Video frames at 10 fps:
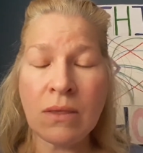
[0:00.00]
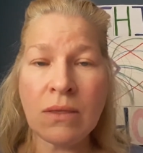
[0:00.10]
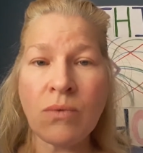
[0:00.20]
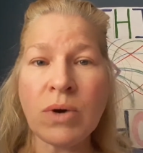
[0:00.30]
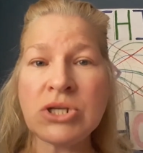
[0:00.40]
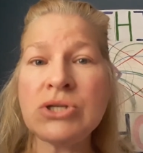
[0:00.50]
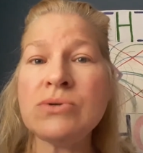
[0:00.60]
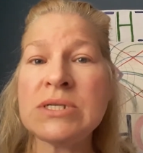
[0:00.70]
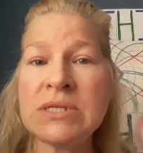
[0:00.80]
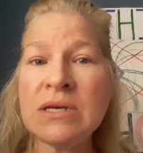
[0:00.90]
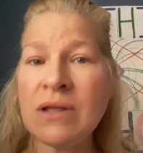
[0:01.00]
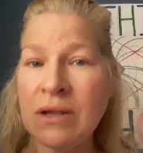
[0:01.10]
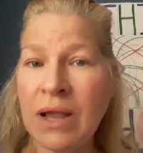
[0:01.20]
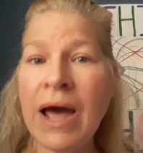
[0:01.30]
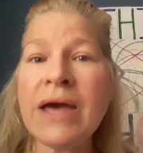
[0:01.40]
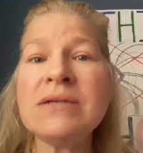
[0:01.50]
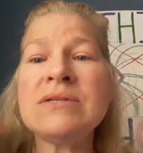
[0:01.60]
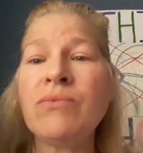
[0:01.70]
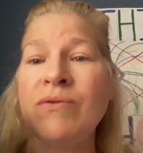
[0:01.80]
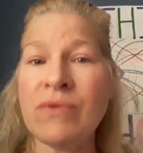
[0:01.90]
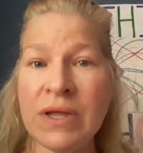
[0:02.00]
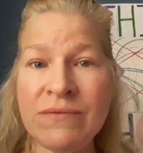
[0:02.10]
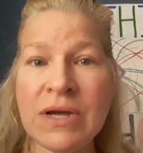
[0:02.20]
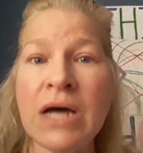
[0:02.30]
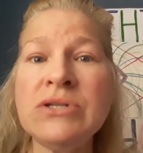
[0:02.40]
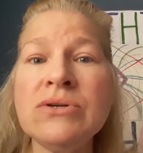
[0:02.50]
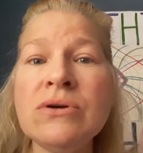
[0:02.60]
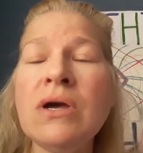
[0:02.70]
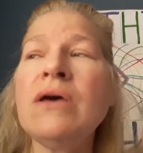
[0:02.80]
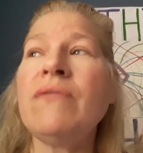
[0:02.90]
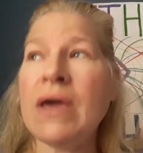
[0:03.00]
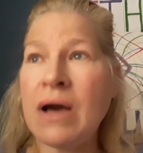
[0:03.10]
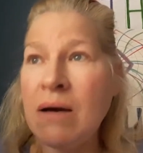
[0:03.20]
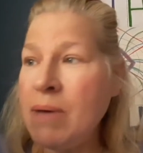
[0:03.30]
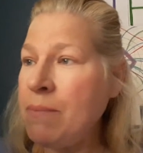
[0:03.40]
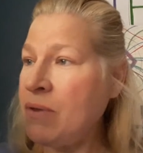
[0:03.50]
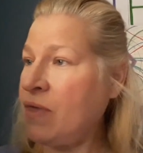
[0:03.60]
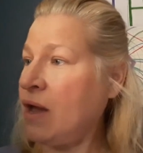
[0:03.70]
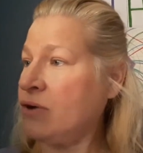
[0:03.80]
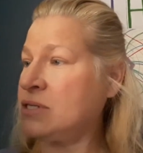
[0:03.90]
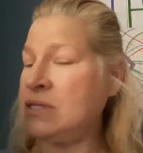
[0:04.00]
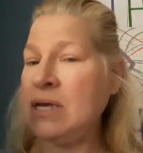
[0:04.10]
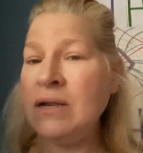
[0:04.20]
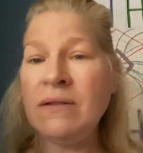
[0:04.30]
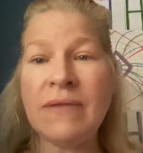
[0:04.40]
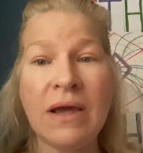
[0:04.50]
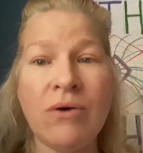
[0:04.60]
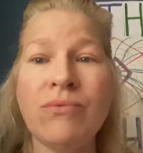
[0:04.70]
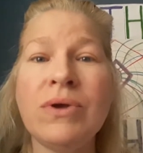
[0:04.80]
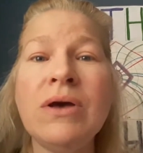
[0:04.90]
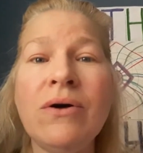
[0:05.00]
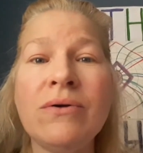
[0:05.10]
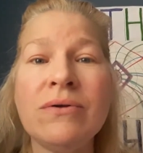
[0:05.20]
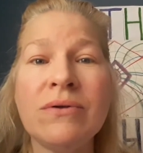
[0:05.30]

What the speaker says: Once you see the lies that we've lived under, they come up, they are seen, they are real.